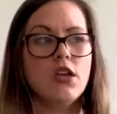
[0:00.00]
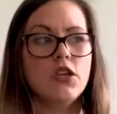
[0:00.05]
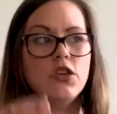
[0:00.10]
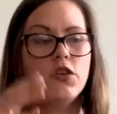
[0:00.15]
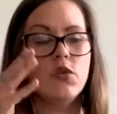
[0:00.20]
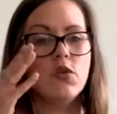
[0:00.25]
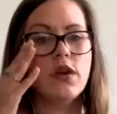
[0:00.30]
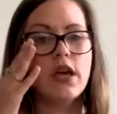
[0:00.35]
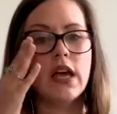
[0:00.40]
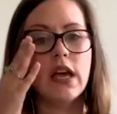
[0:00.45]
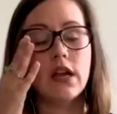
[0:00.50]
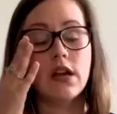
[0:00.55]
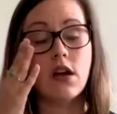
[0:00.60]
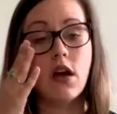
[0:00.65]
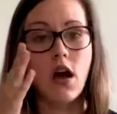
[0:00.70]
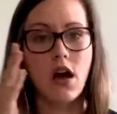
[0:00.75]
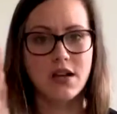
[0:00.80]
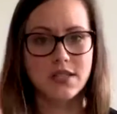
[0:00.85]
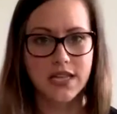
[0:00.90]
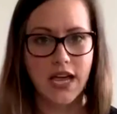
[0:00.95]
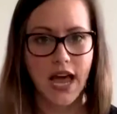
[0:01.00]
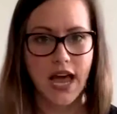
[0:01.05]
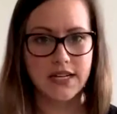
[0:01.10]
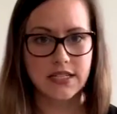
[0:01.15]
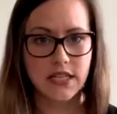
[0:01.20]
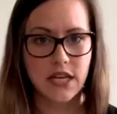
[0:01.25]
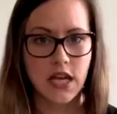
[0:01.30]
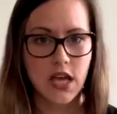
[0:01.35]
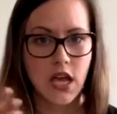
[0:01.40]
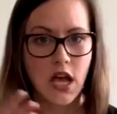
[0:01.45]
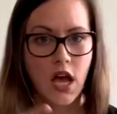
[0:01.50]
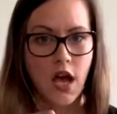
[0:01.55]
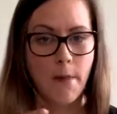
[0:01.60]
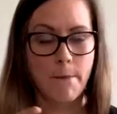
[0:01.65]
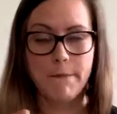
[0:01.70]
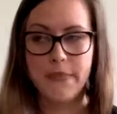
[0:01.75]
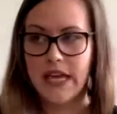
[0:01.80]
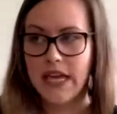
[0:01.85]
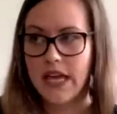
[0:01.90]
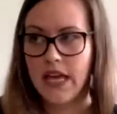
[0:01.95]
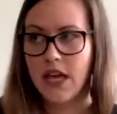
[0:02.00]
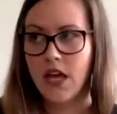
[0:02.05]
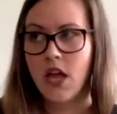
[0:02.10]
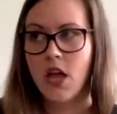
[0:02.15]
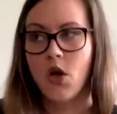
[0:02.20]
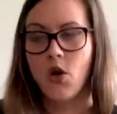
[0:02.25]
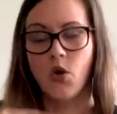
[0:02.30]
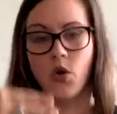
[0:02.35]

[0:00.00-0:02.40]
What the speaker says: you can contact me